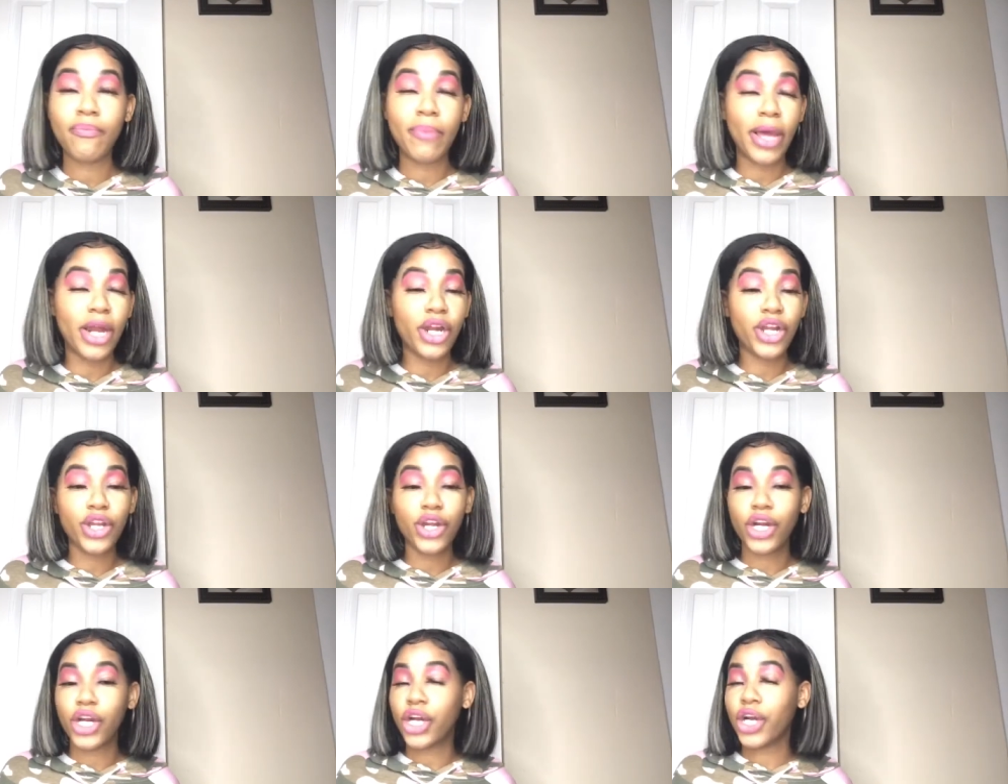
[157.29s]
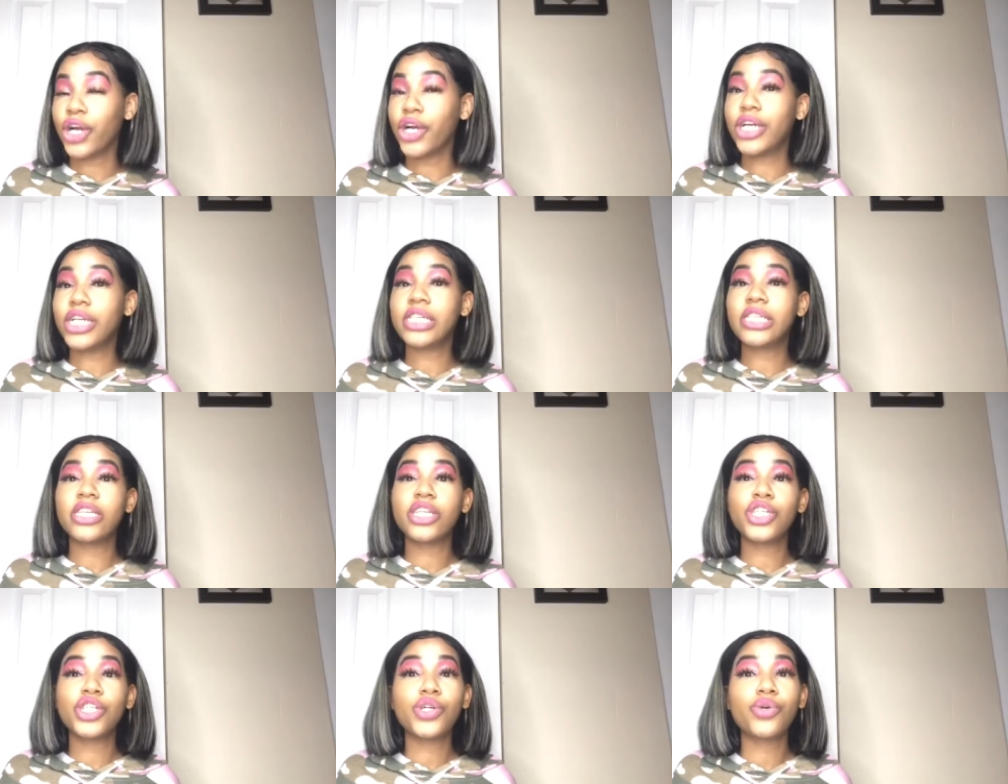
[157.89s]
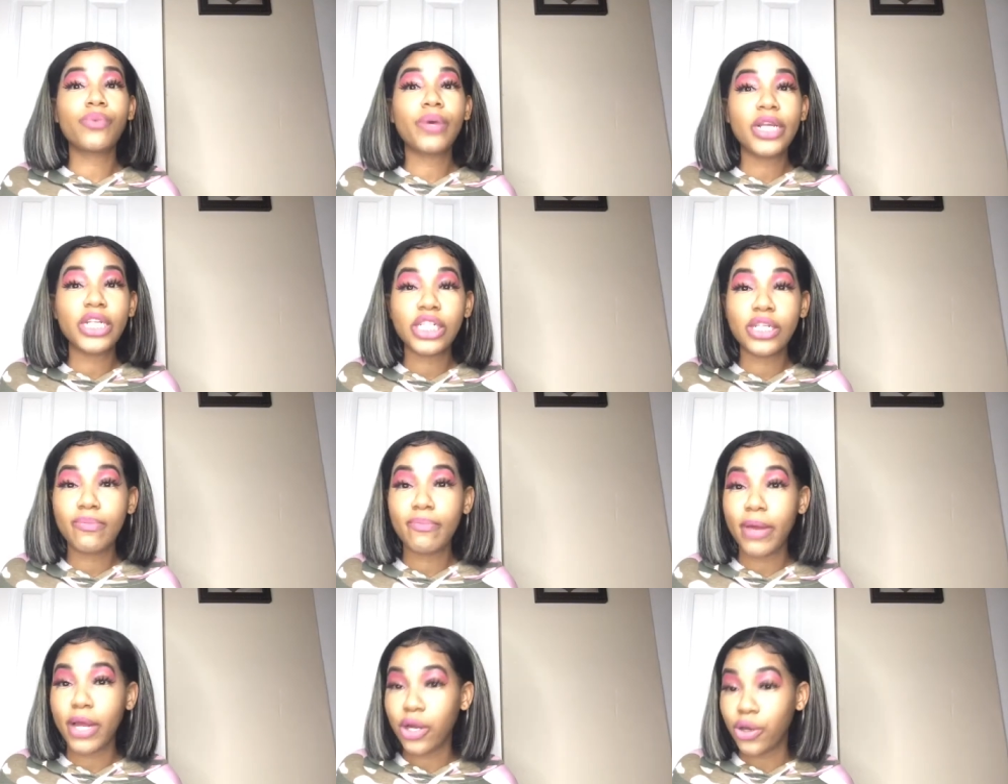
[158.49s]
better your current
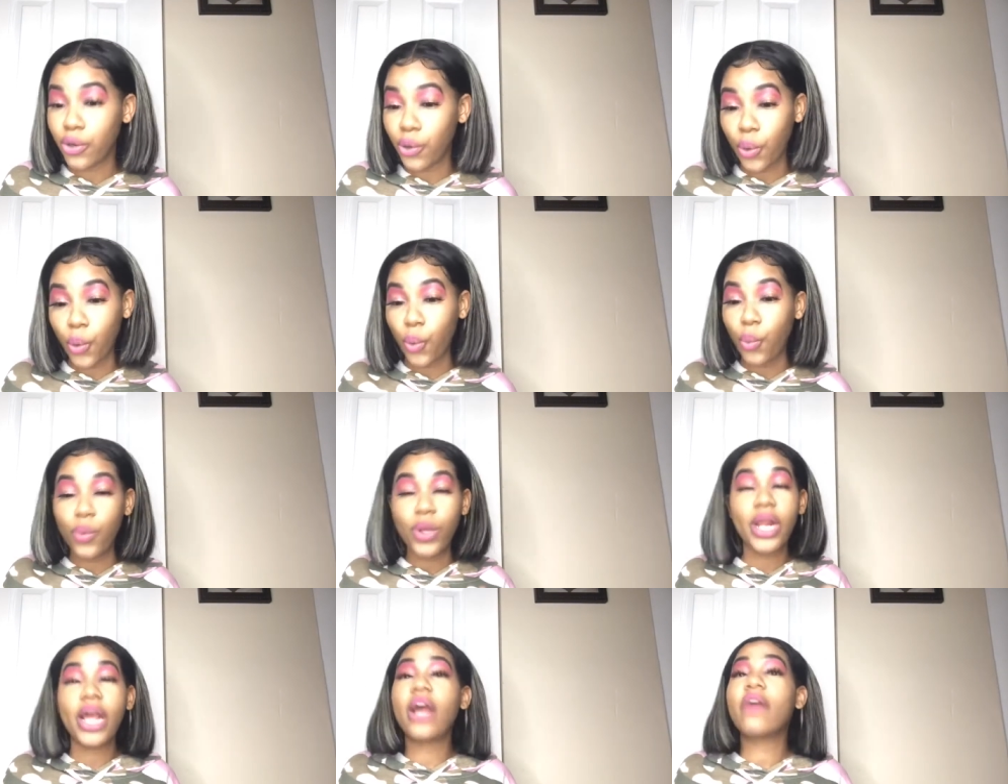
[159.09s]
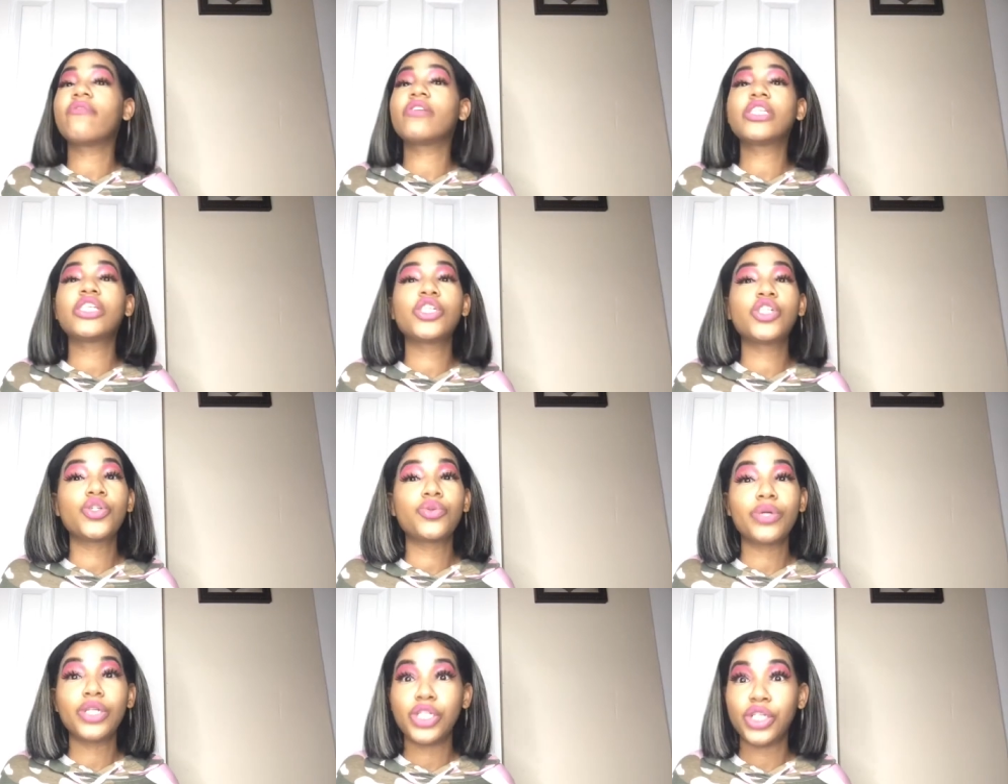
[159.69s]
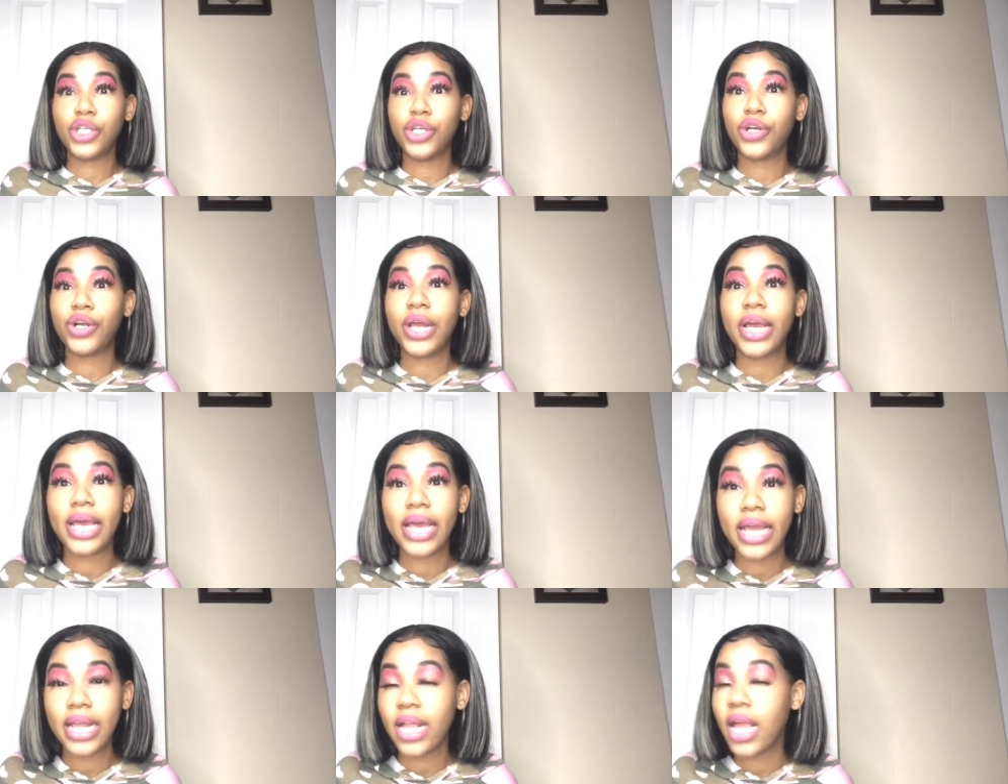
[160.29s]
situation, better whatever situation you're
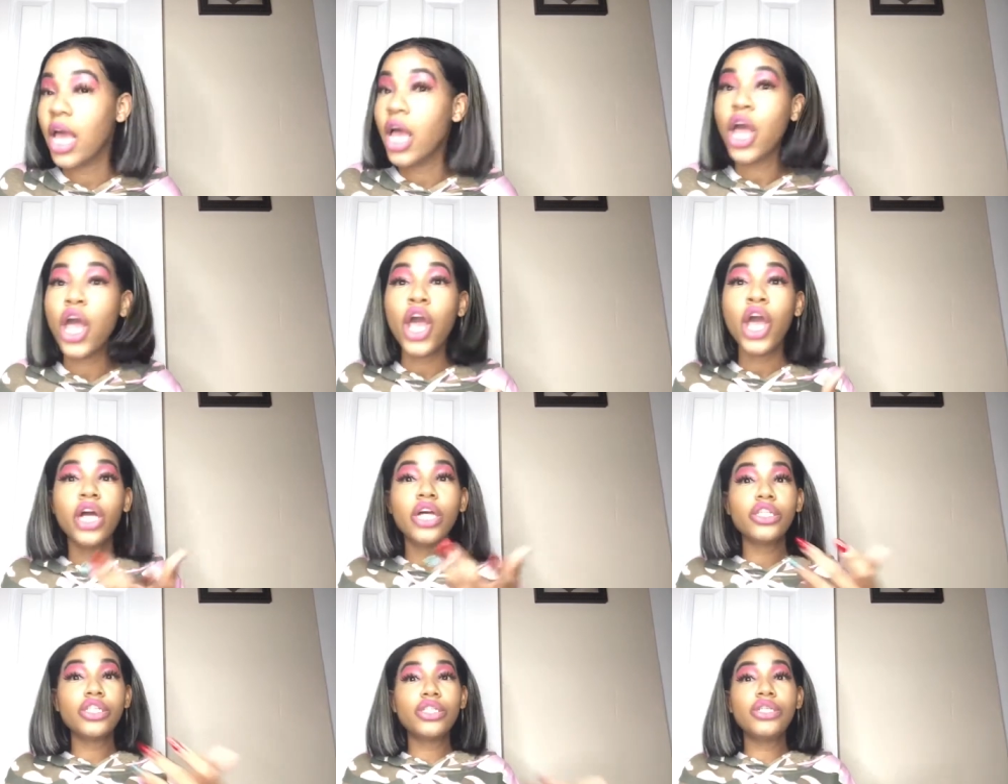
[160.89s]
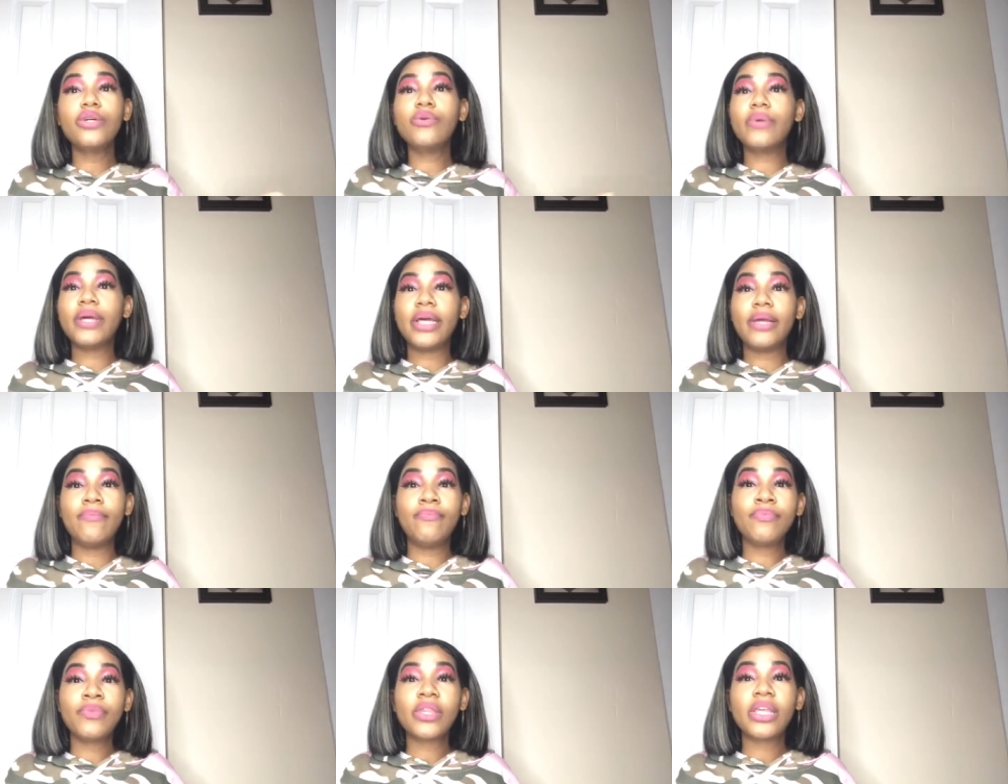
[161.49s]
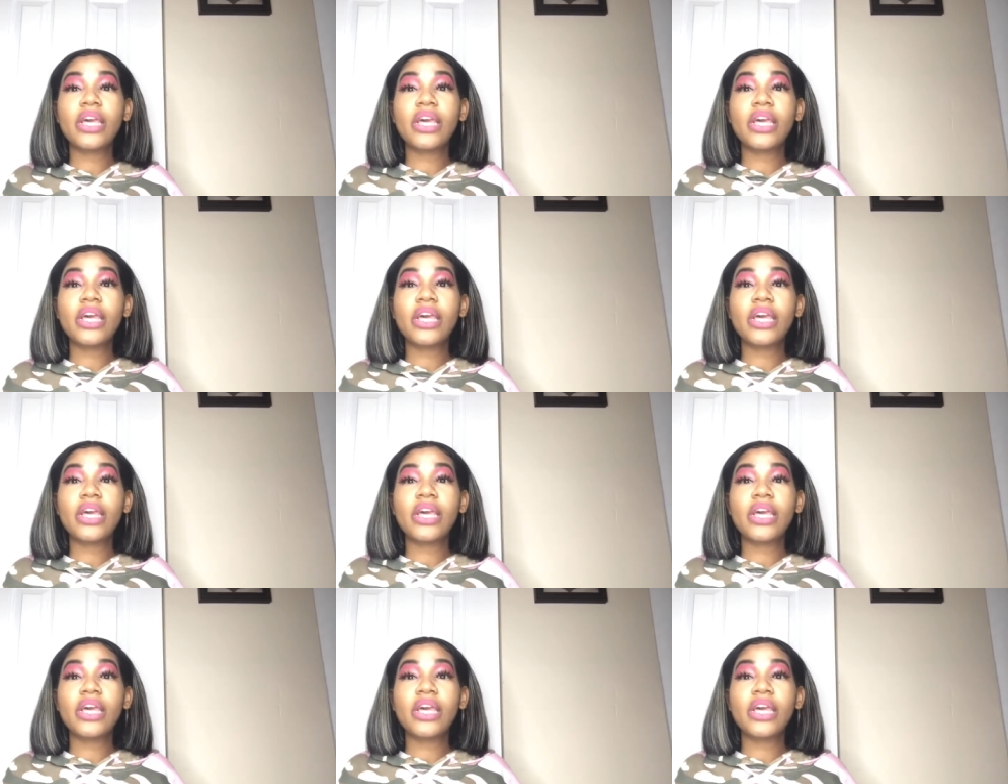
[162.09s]
in, do it.